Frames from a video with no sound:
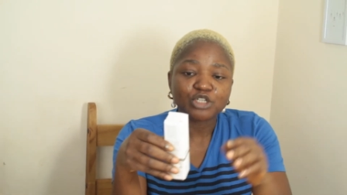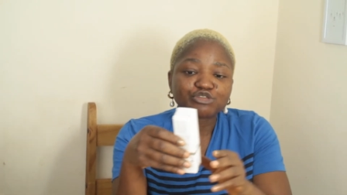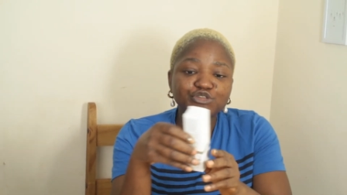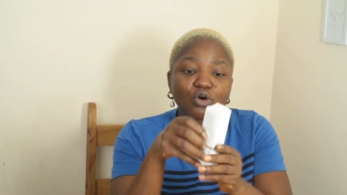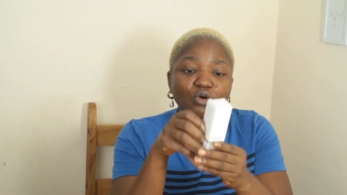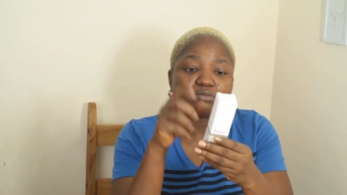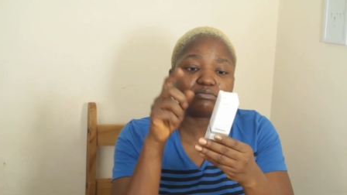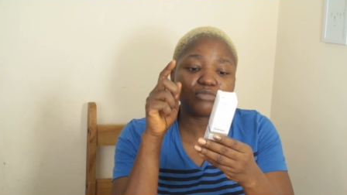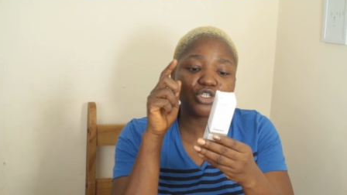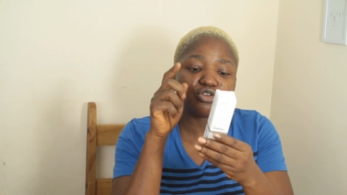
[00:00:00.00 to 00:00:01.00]
So
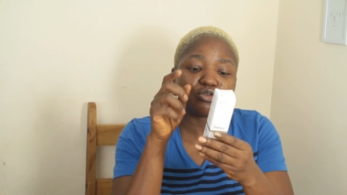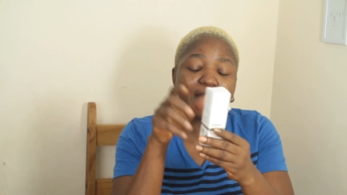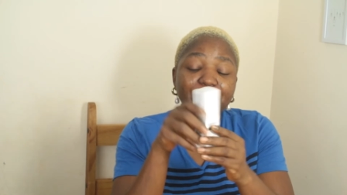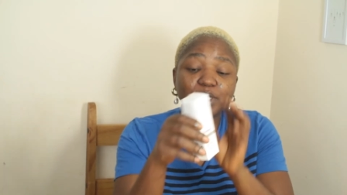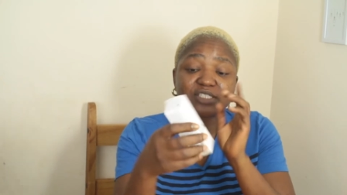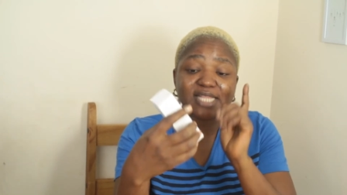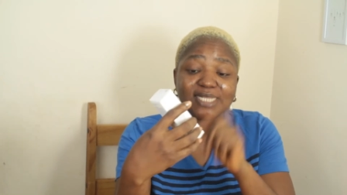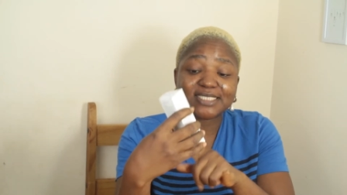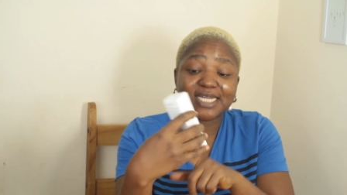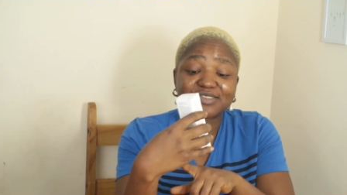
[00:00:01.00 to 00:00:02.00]
I bought this
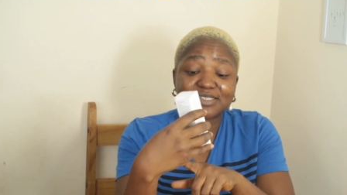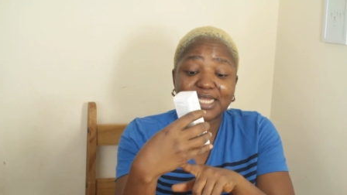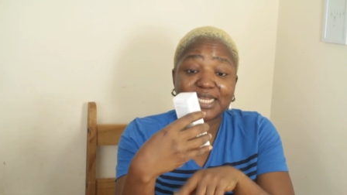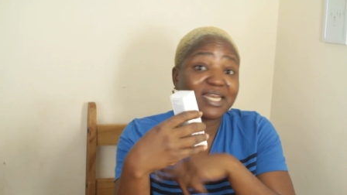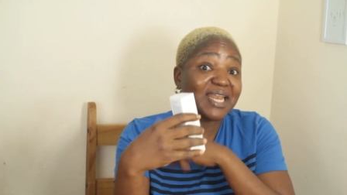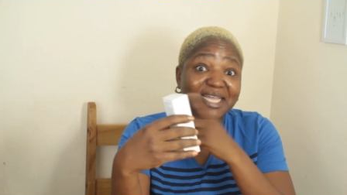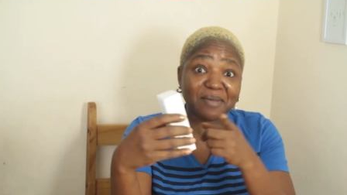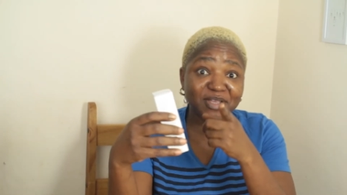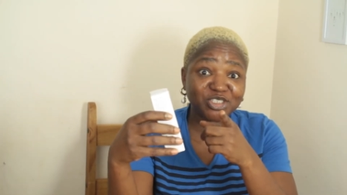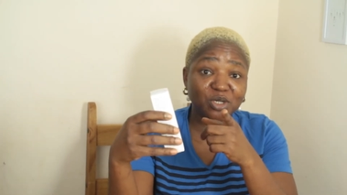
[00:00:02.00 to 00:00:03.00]
lactic acid, and like I
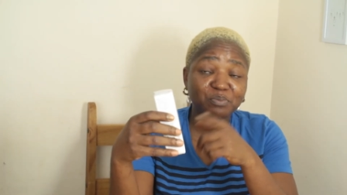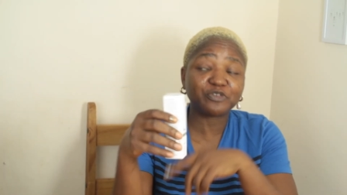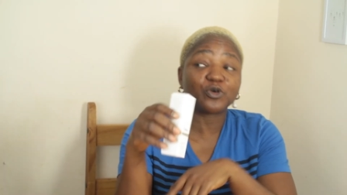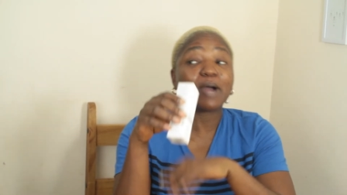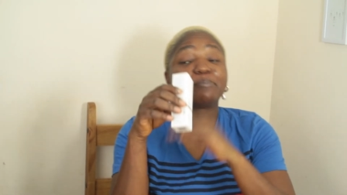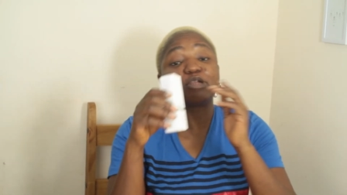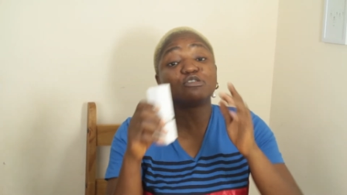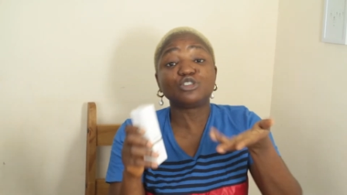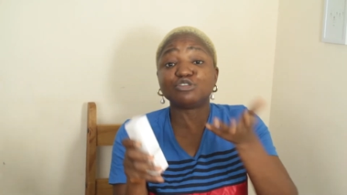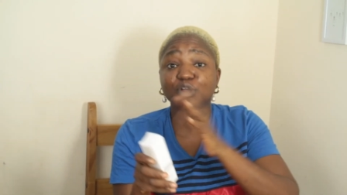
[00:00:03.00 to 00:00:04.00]
mentioned before, I'm going
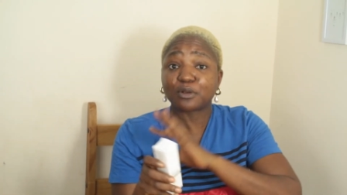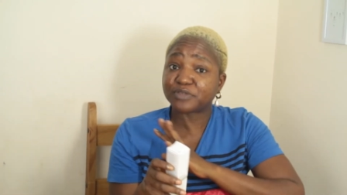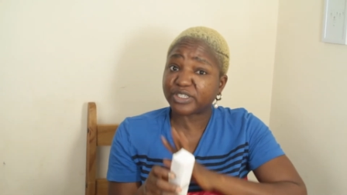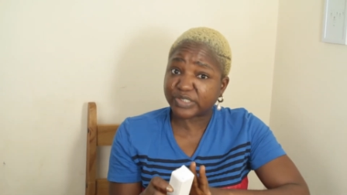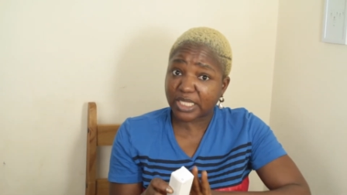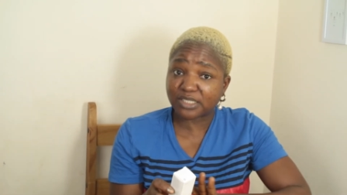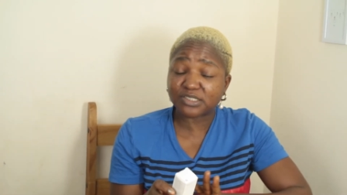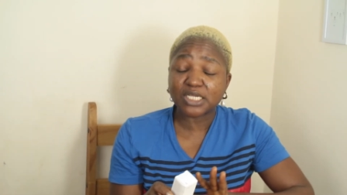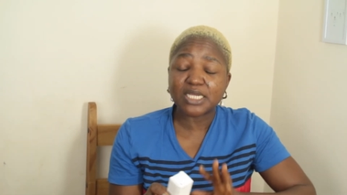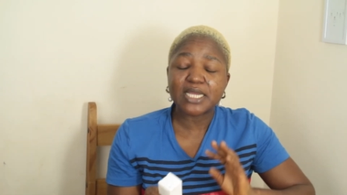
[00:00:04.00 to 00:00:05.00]
to use all of these
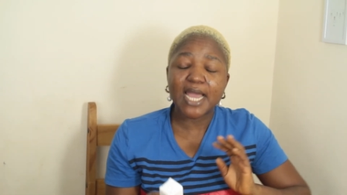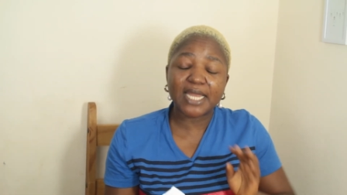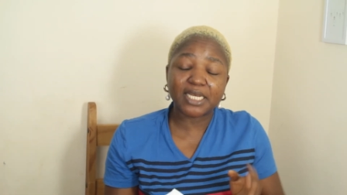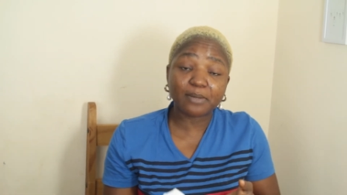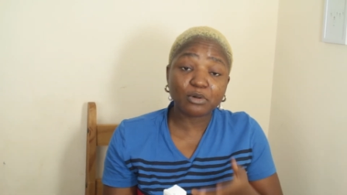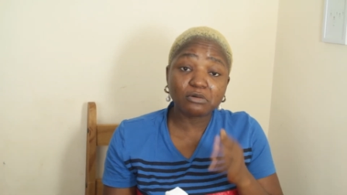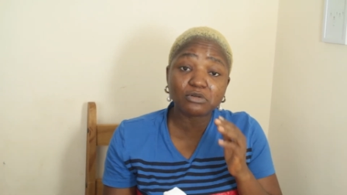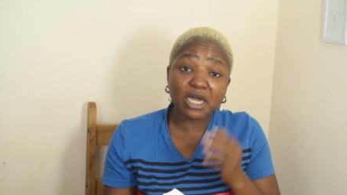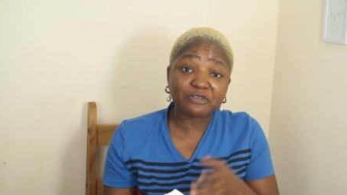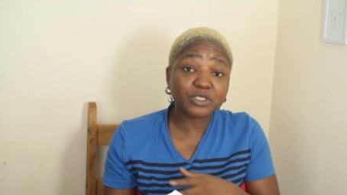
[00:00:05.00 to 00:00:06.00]
things, and then I'm going to
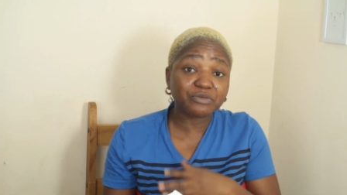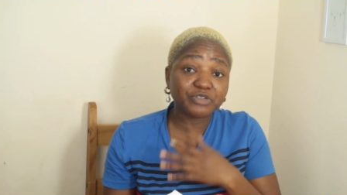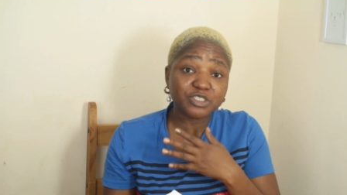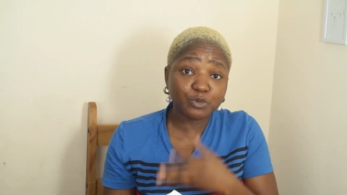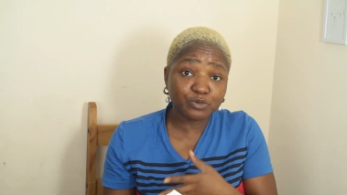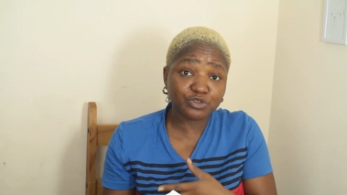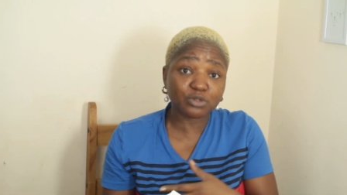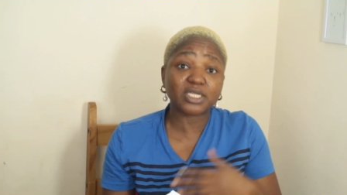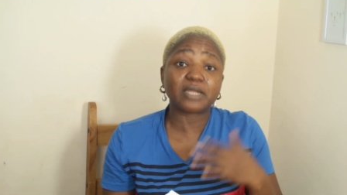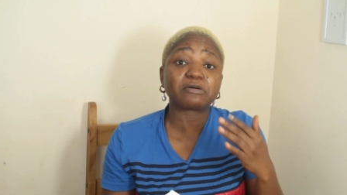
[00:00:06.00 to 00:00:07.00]
look out for the visible
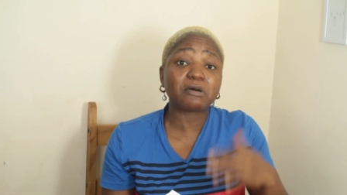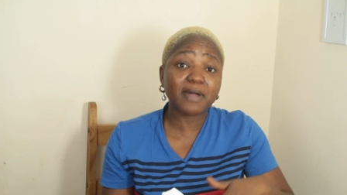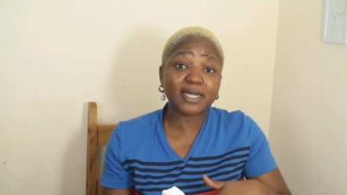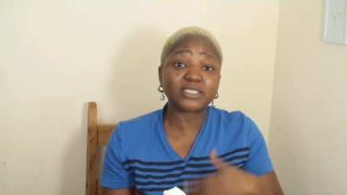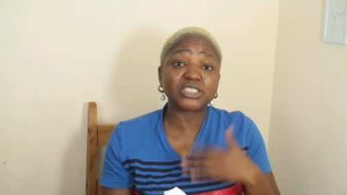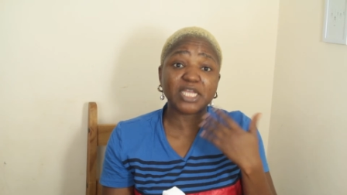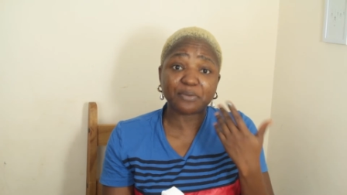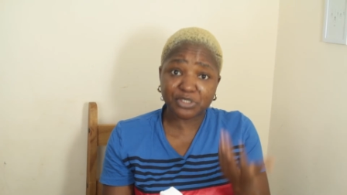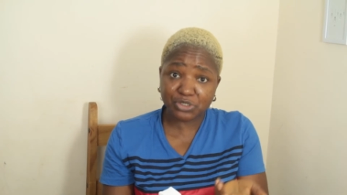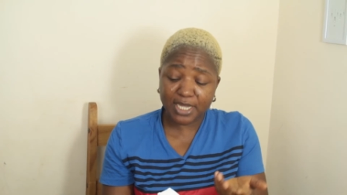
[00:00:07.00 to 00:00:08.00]
result, and I'll come back and share
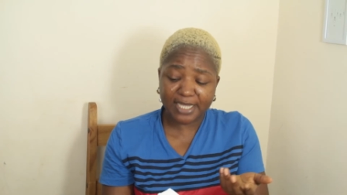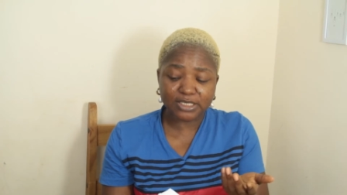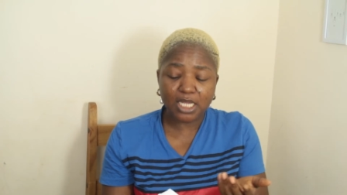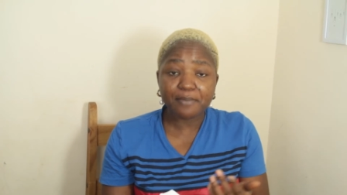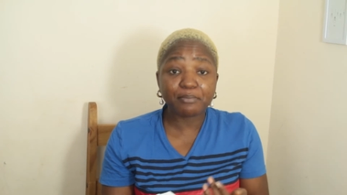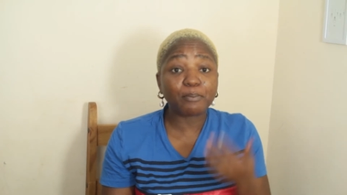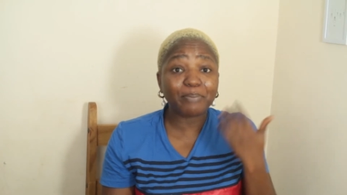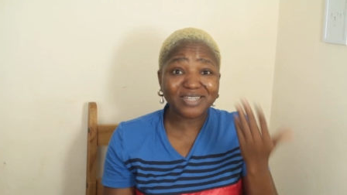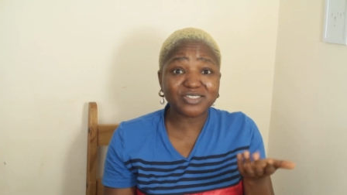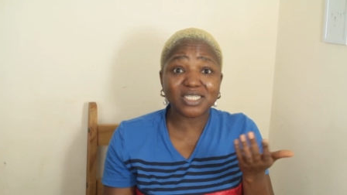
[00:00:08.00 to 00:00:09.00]
with you guys. But
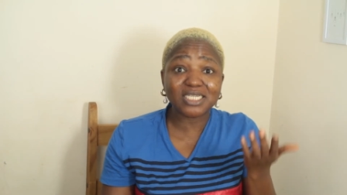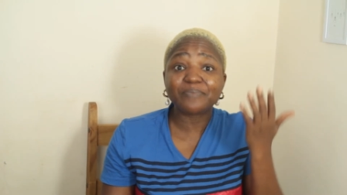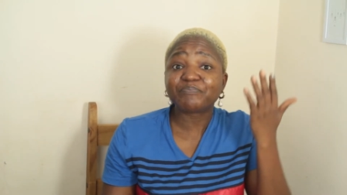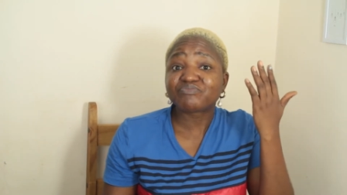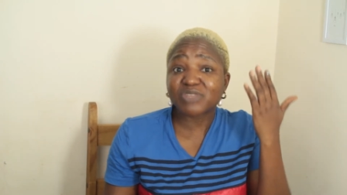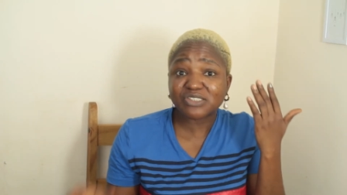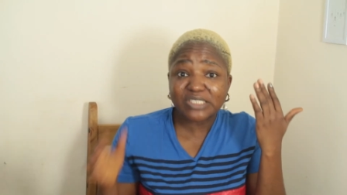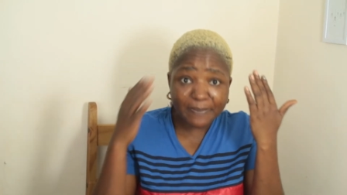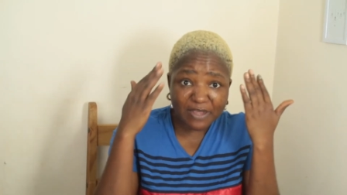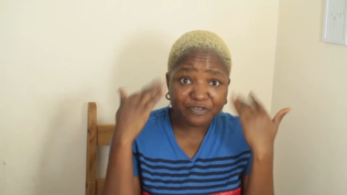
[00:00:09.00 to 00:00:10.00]
basically, this is
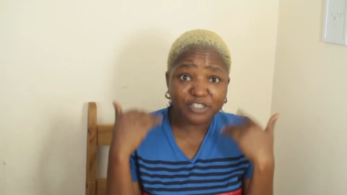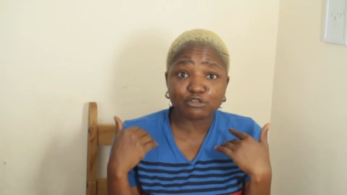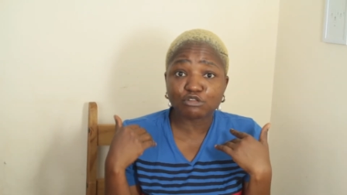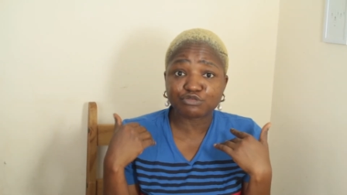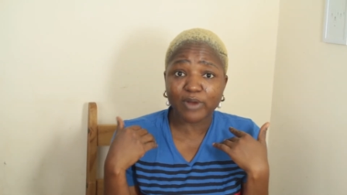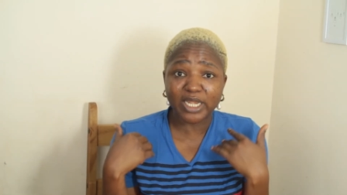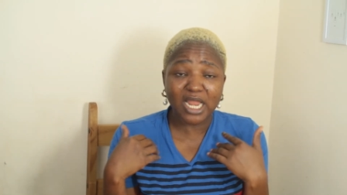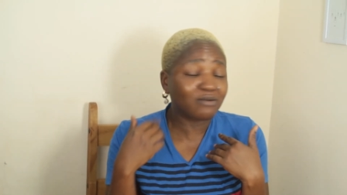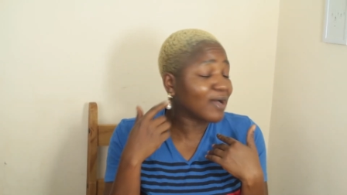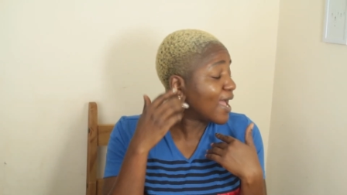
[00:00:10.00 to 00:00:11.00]
how my face looks right
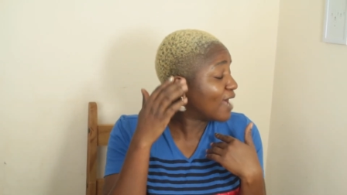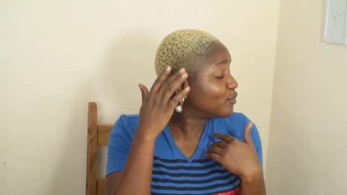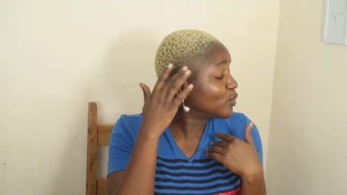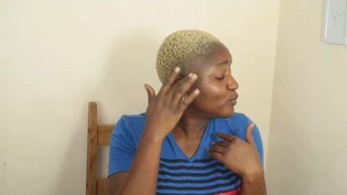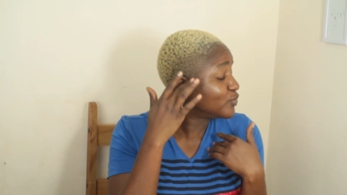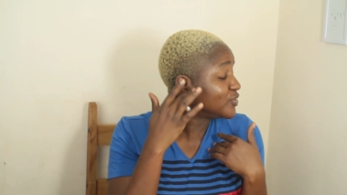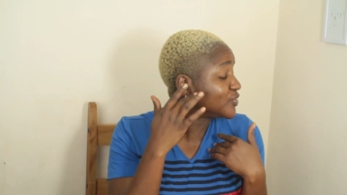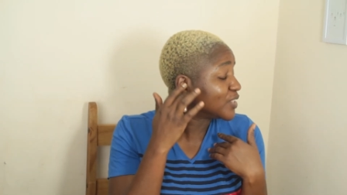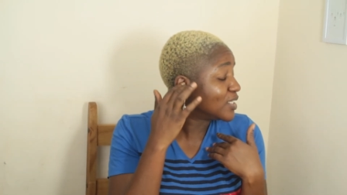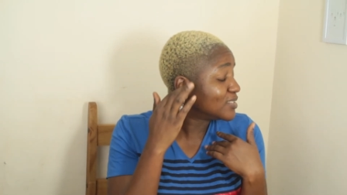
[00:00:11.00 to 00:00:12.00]
now. I have all of
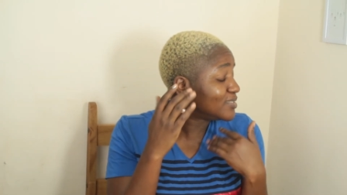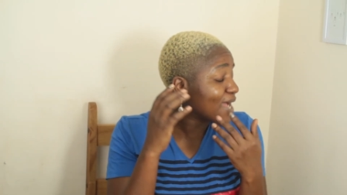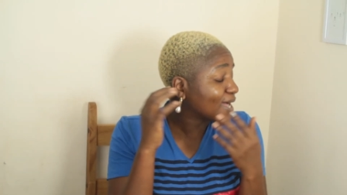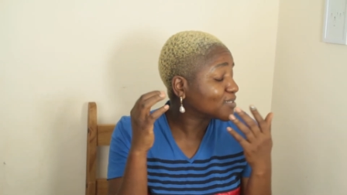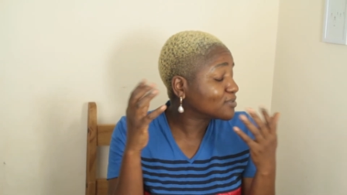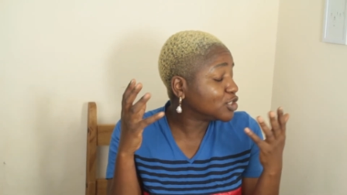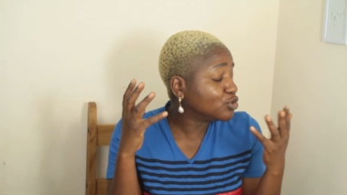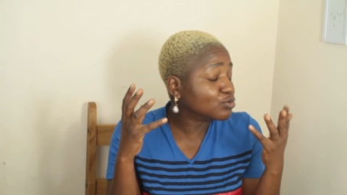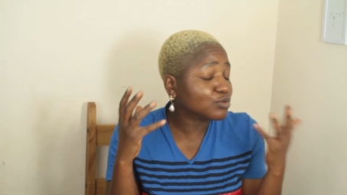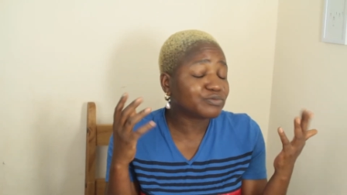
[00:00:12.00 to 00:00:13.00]
this dark,
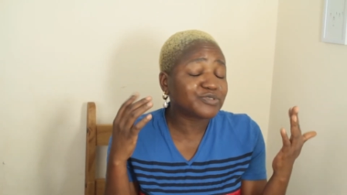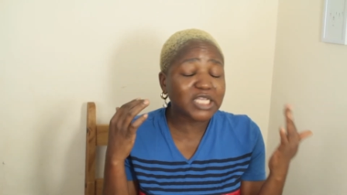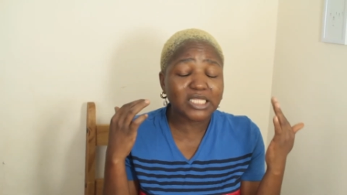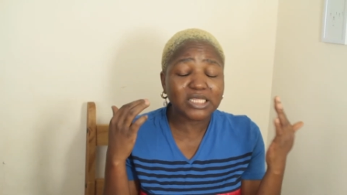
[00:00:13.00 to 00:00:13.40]
skin